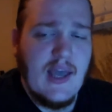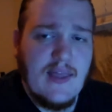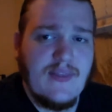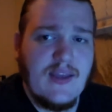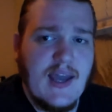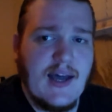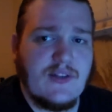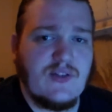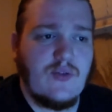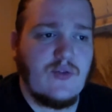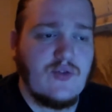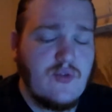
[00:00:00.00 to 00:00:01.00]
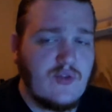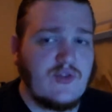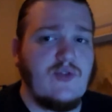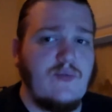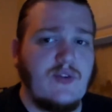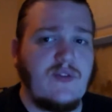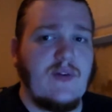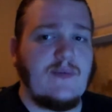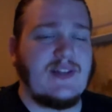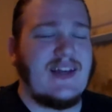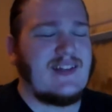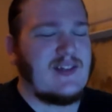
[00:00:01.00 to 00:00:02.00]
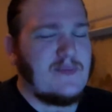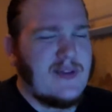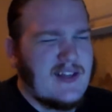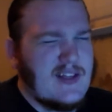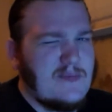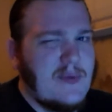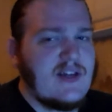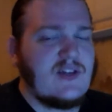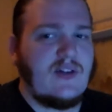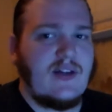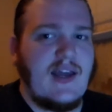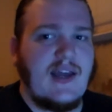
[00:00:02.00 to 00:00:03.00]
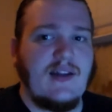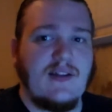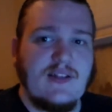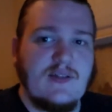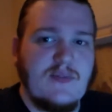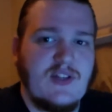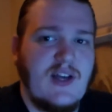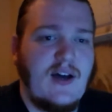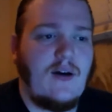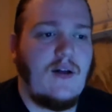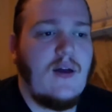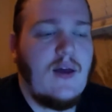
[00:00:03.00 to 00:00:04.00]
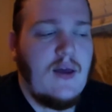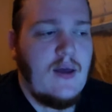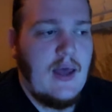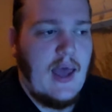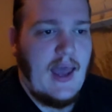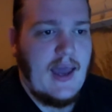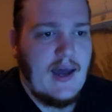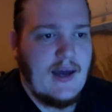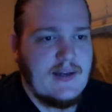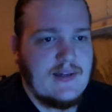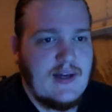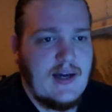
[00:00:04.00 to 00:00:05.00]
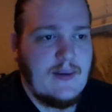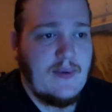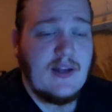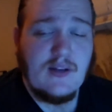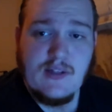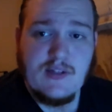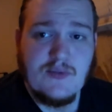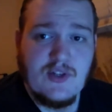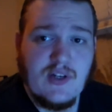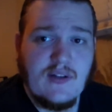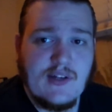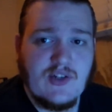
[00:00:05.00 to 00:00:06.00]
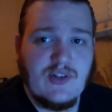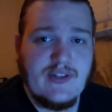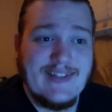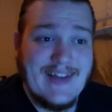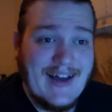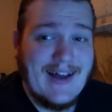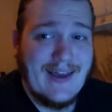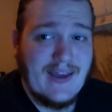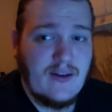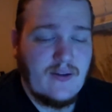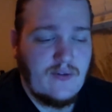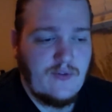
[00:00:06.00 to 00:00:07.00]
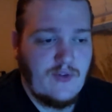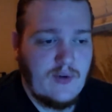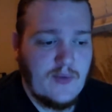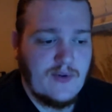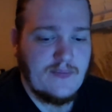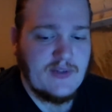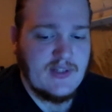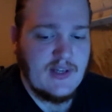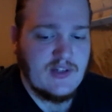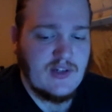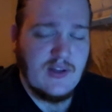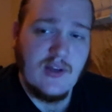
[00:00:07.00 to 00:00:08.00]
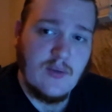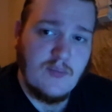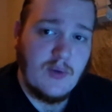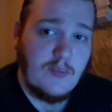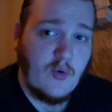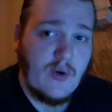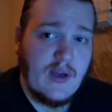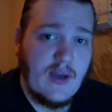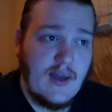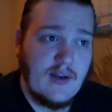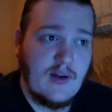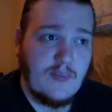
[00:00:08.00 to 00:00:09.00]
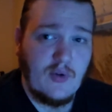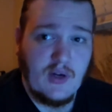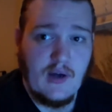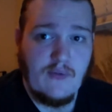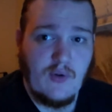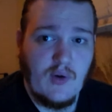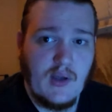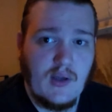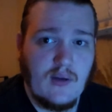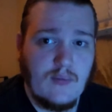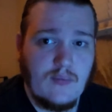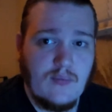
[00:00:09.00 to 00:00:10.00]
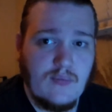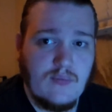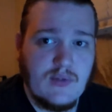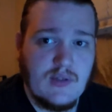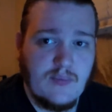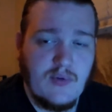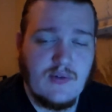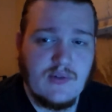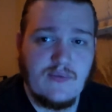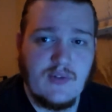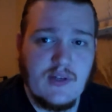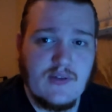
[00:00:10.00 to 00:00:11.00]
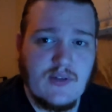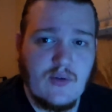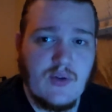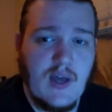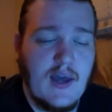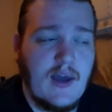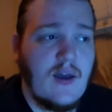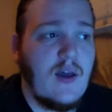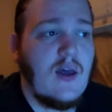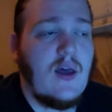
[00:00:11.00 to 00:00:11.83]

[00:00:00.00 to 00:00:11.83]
And yeah, so those are the two most famous cases, but especially Annalise Michel. And Annalise Michel actually died from her possession. The boy ended up recovering and supposedly is okay.